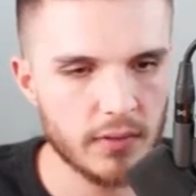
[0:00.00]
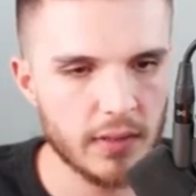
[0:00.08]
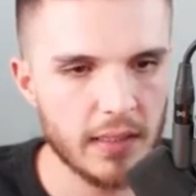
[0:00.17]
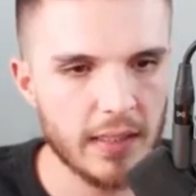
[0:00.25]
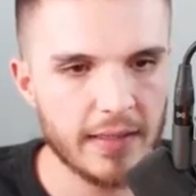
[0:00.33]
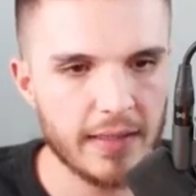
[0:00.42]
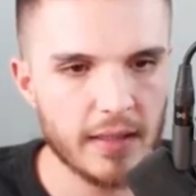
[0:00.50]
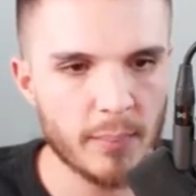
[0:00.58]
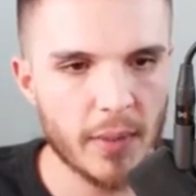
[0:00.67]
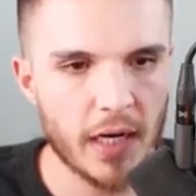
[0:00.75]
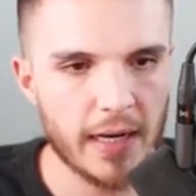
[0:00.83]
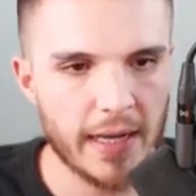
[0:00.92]
Then the
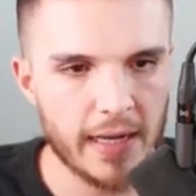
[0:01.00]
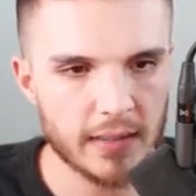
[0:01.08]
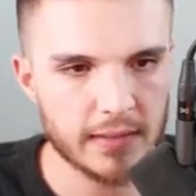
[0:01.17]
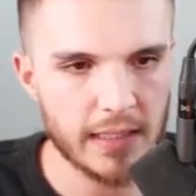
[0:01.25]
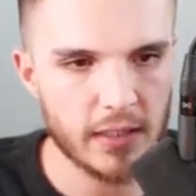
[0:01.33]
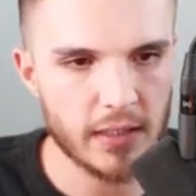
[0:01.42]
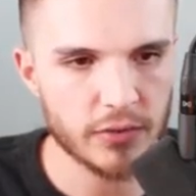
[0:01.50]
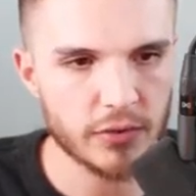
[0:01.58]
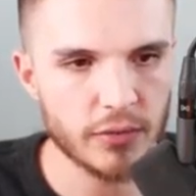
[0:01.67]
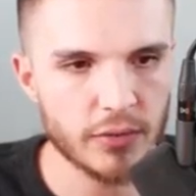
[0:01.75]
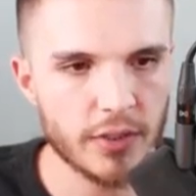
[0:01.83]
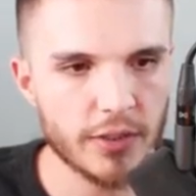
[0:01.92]
bot asks, How soon
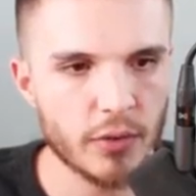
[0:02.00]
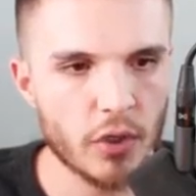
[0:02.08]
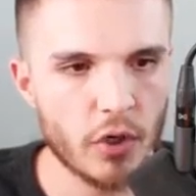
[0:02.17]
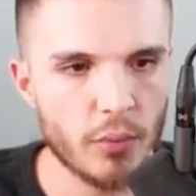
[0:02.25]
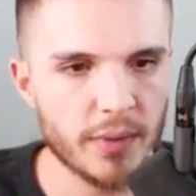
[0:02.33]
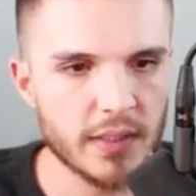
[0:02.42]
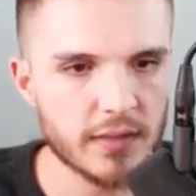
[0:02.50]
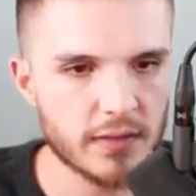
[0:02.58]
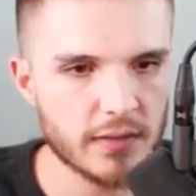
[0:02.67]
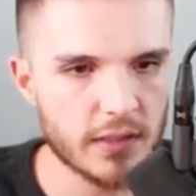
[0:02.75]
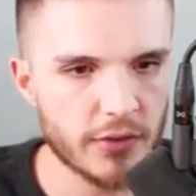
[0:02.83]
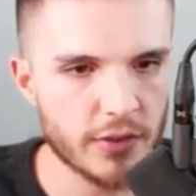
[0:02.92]
are you hoping to
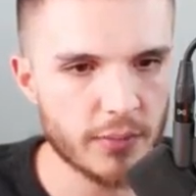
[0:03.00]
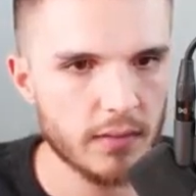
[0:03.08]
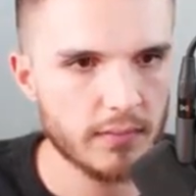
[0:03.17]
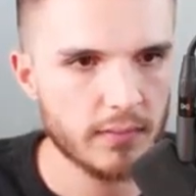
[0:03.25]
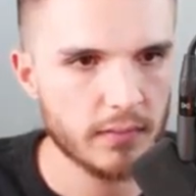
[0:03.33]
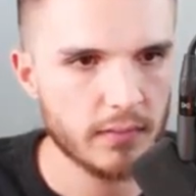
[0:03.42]
sell your property?